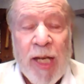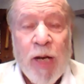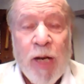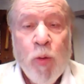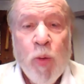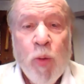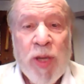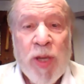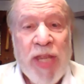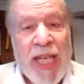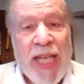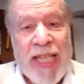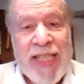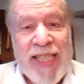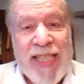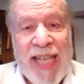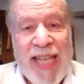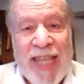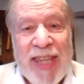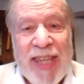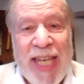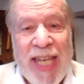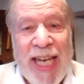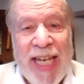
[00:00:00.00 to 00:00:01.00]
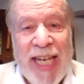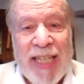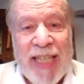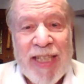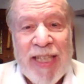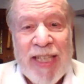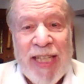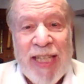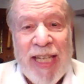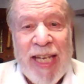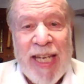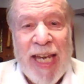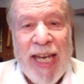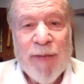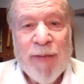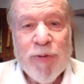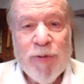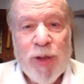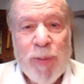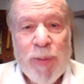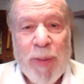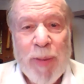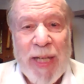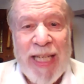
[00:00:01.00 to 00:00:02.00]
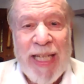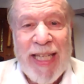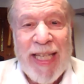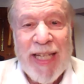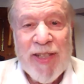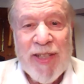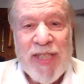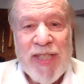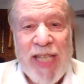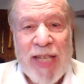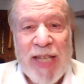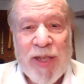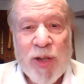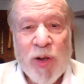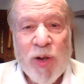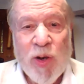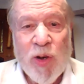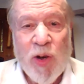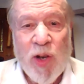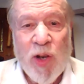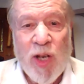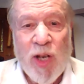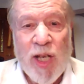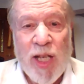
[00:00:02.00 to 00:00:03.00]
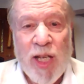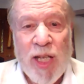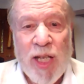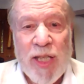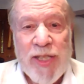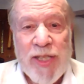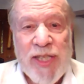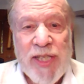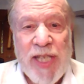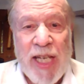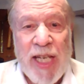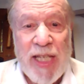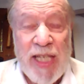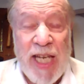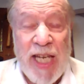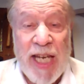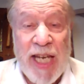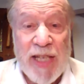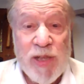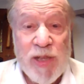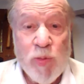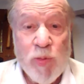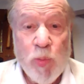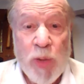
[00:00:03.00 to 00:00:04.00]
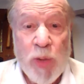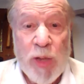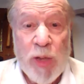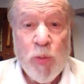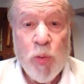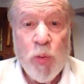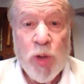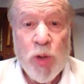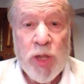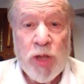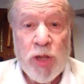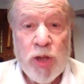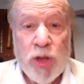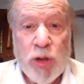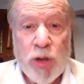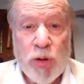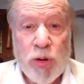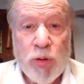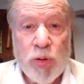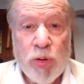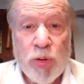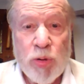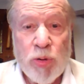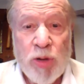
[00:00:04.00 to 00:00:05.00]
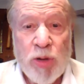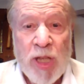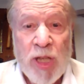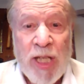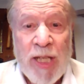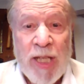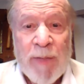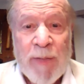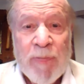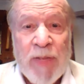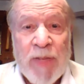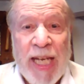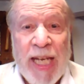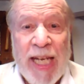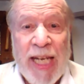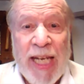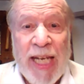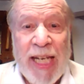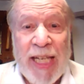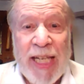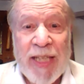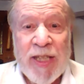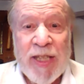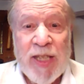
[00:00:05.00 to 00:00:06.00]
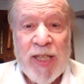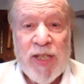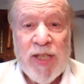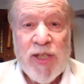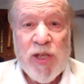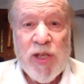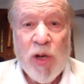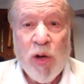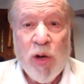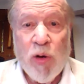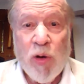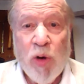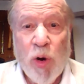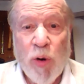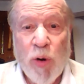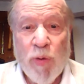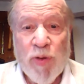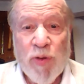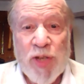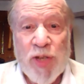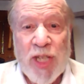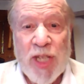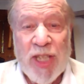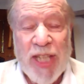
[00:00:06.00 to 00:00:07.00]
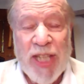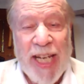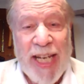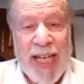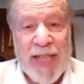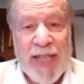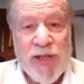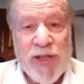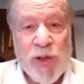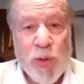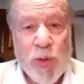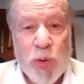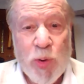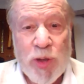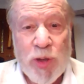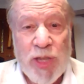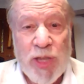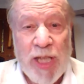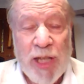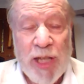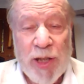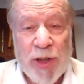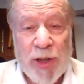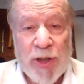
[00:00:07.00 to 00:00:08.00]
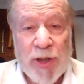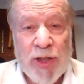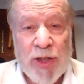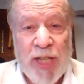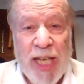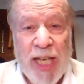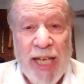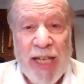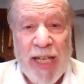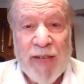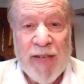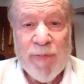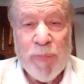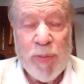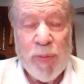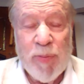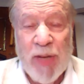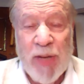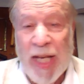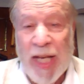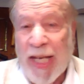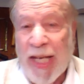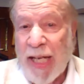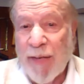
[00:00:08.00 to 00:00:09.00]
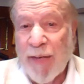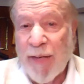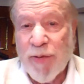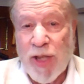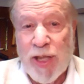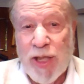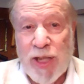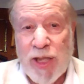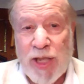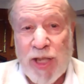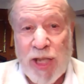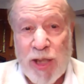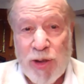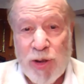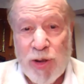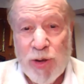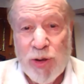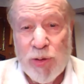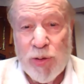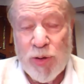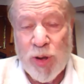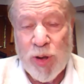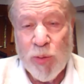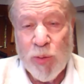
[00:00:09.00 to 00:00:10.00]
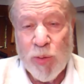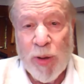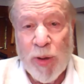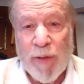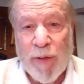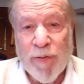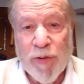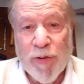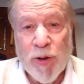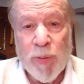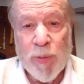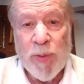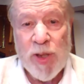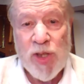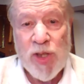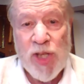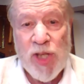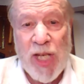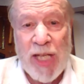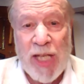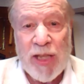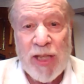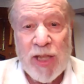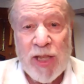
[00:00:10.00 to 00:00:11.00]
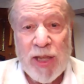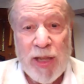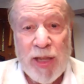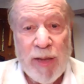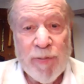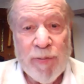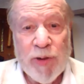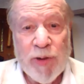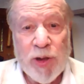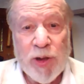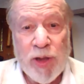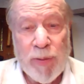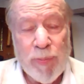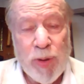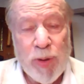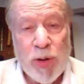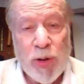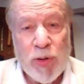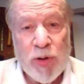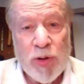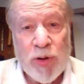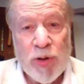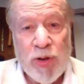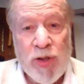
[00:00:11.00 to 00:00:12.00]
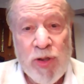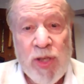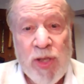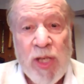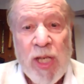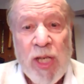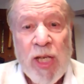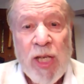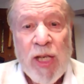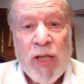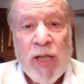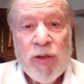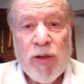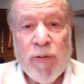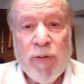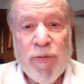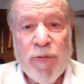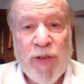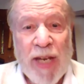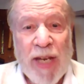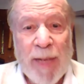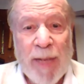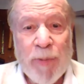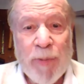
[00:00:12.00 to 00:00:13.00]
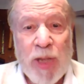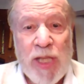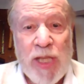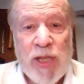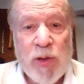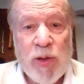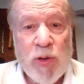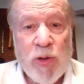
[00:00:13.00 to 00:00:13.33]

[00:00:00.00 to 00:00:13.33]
When they said that, everybody else on the call said, yes, we would too. And so over the last school year, they have they have continued to refurbish and deliver computers to families and